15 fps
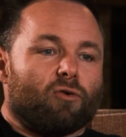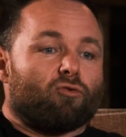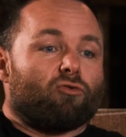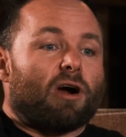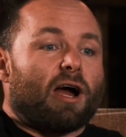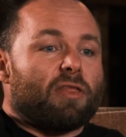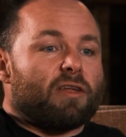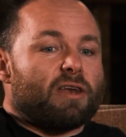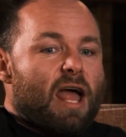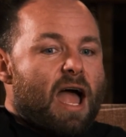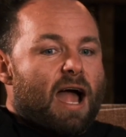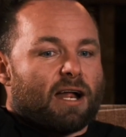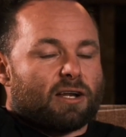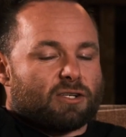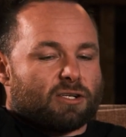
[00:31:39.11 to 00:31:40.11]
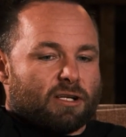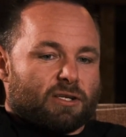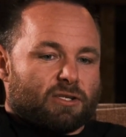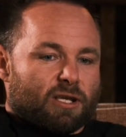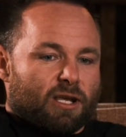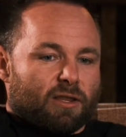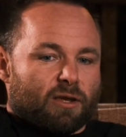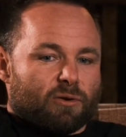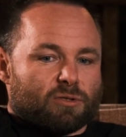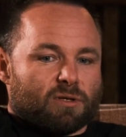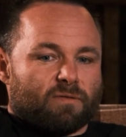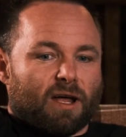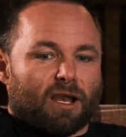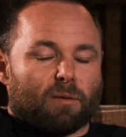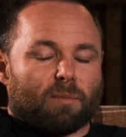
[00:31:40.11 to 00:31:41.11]
Rather than actually seeing those
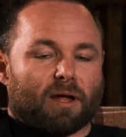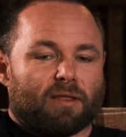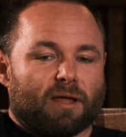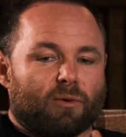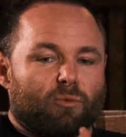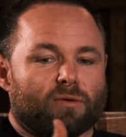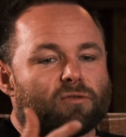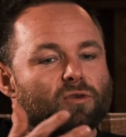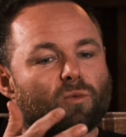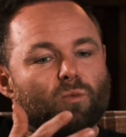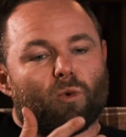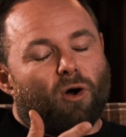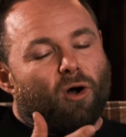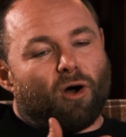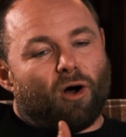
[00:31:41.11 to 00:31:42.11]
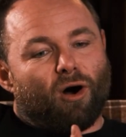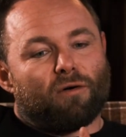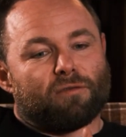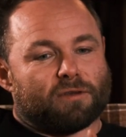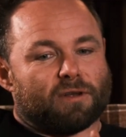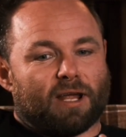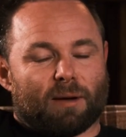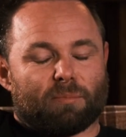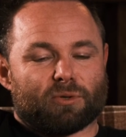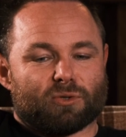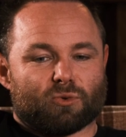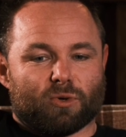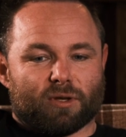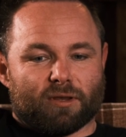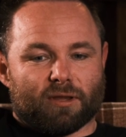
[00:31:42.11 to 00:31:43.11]
develop, I think we've done what often
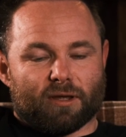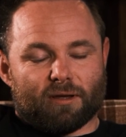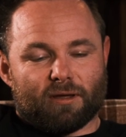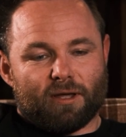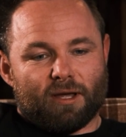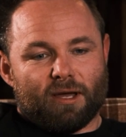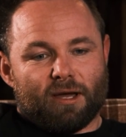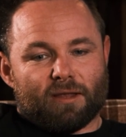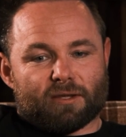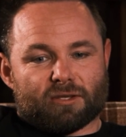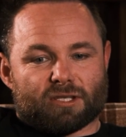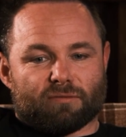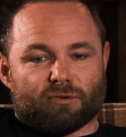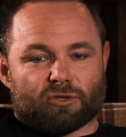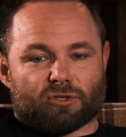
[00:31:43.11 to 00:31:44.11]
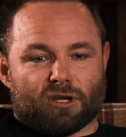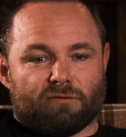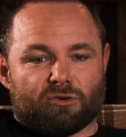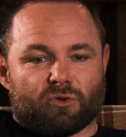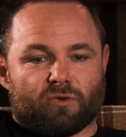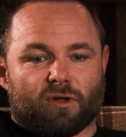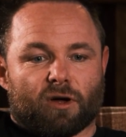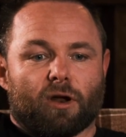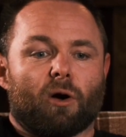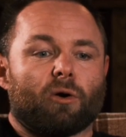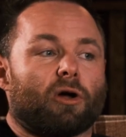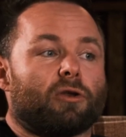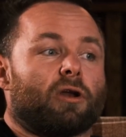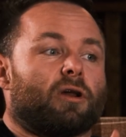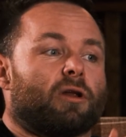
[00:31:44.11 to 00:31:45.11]
happens with the civil service. We've gone, oh
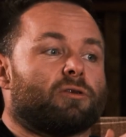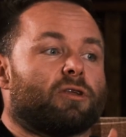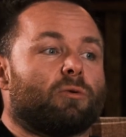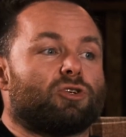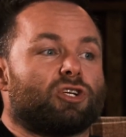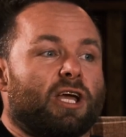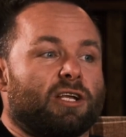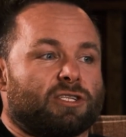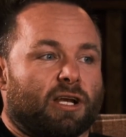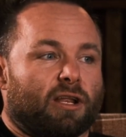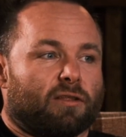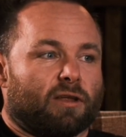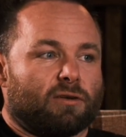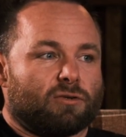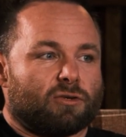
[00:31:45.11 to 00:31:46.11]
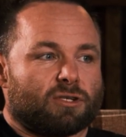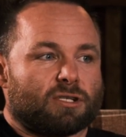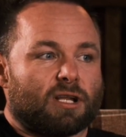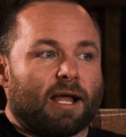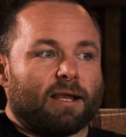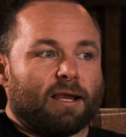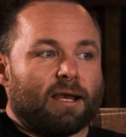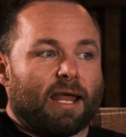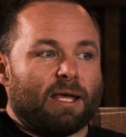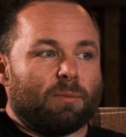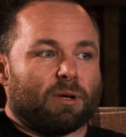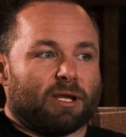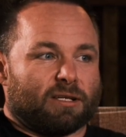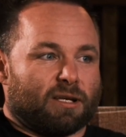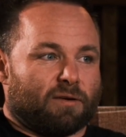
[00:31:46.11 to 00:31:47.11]
God, no, don't change anything, just slightly
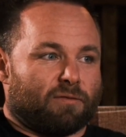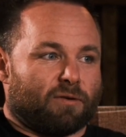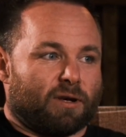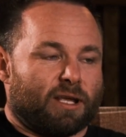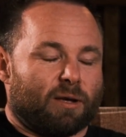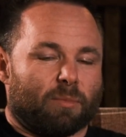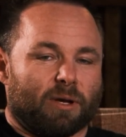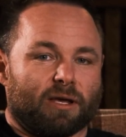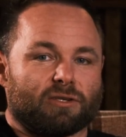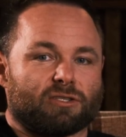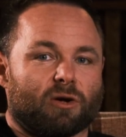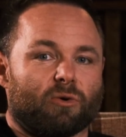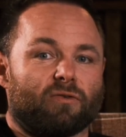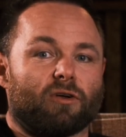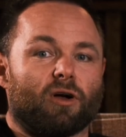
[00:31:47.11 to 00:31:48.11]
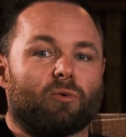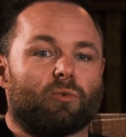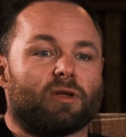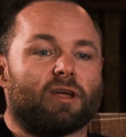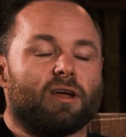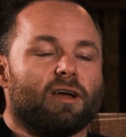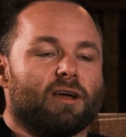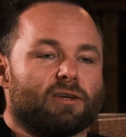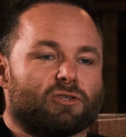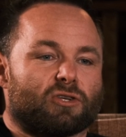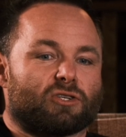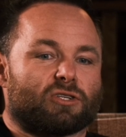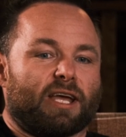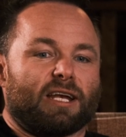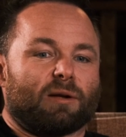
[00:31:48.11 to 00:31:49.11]
label it differently a bit. So we've gone with
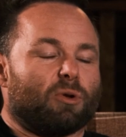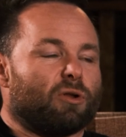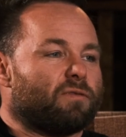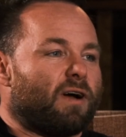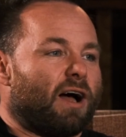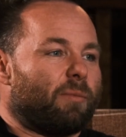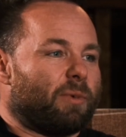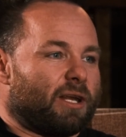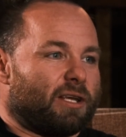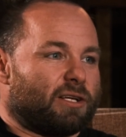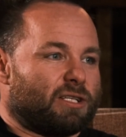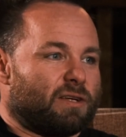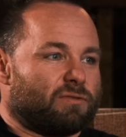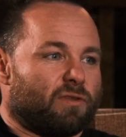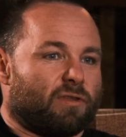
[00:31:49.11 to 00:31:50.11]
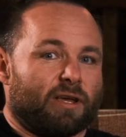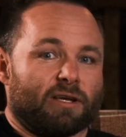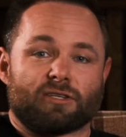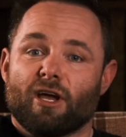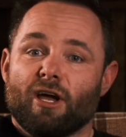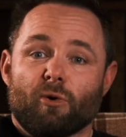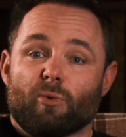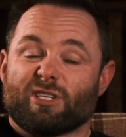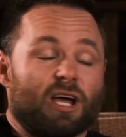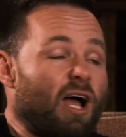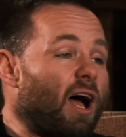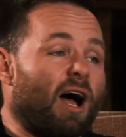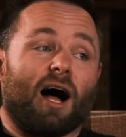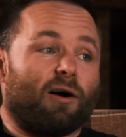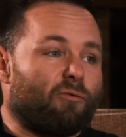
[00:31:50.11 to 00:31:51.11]
sustainable farming initiatives and things, which
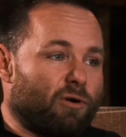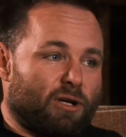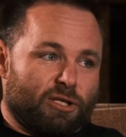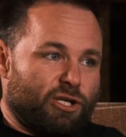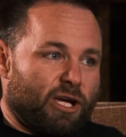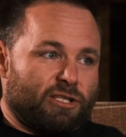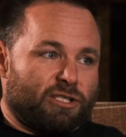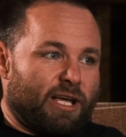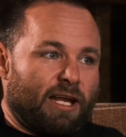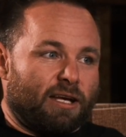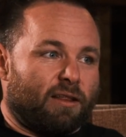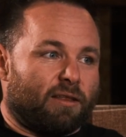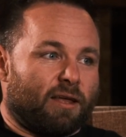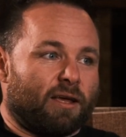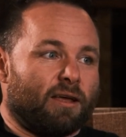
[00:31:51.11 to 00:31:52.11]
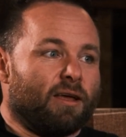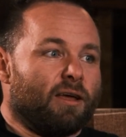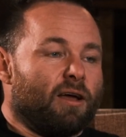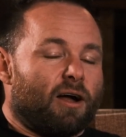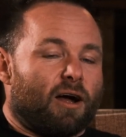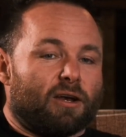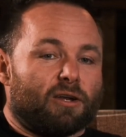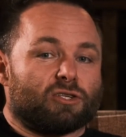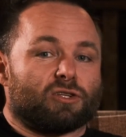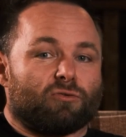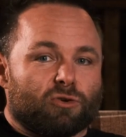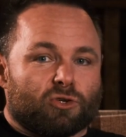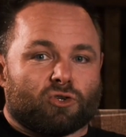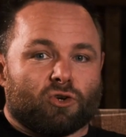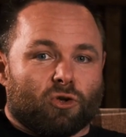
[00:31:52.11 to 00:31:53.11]
aren't really changing anything. And as a
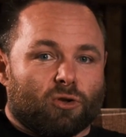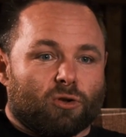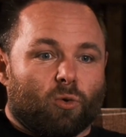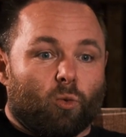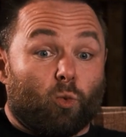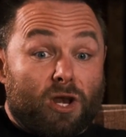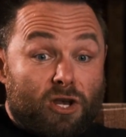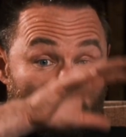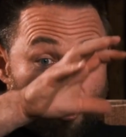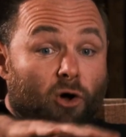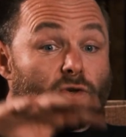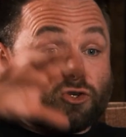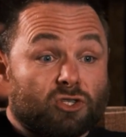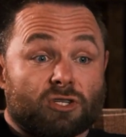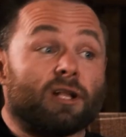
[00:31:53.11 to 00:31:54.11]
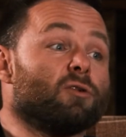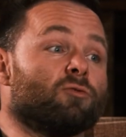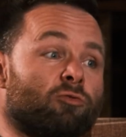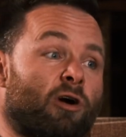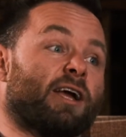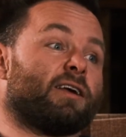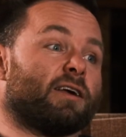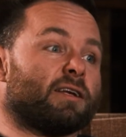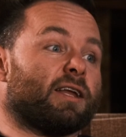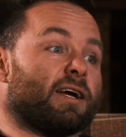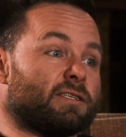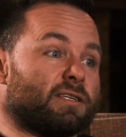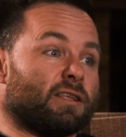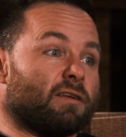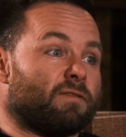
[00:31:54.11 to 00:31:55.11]
result, we're not still
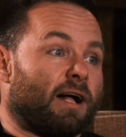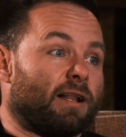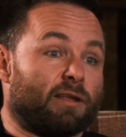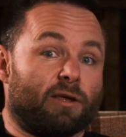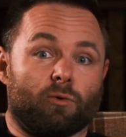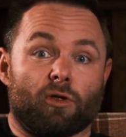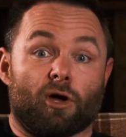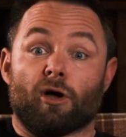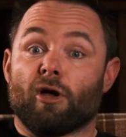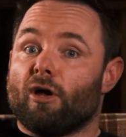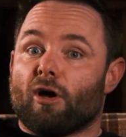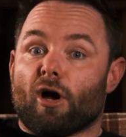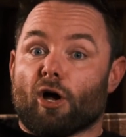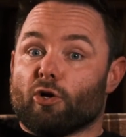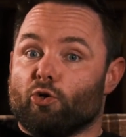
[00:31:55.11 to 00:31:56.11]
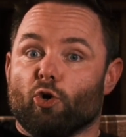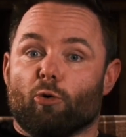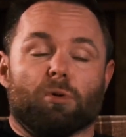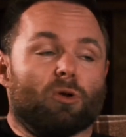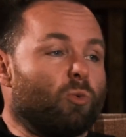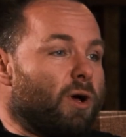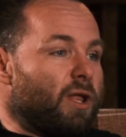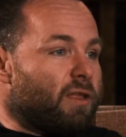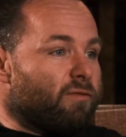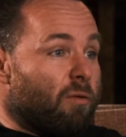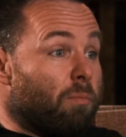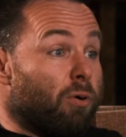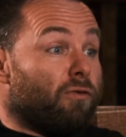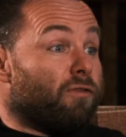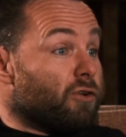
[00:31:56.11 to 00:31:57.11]
recognising the value that a double width of
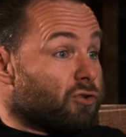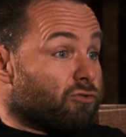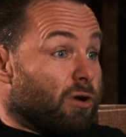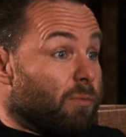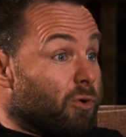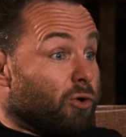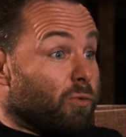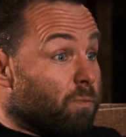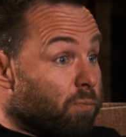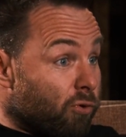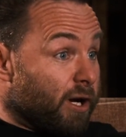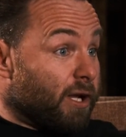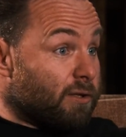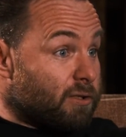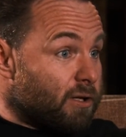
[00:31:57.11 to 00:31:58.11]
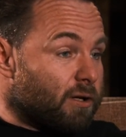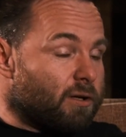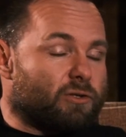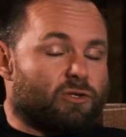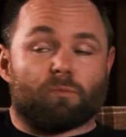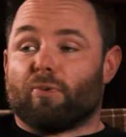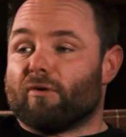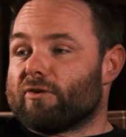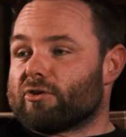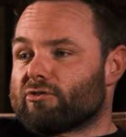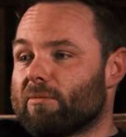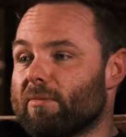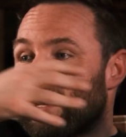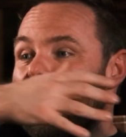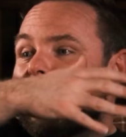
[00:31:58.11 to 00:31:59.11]
a buffer strip could bring to, so buffer
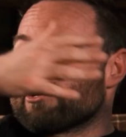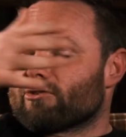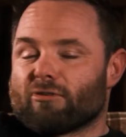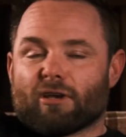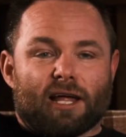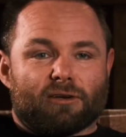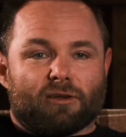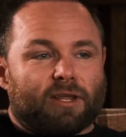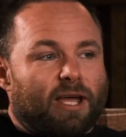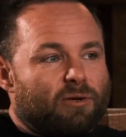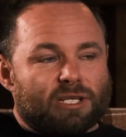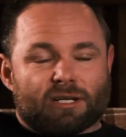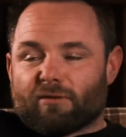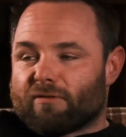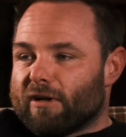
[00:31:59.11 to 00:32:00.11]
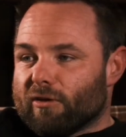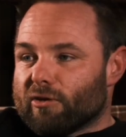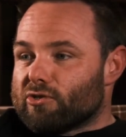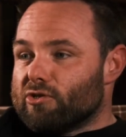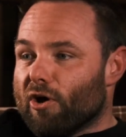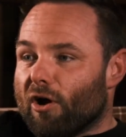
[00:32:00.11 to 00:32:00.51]
strip, extra land on the outside of a field that's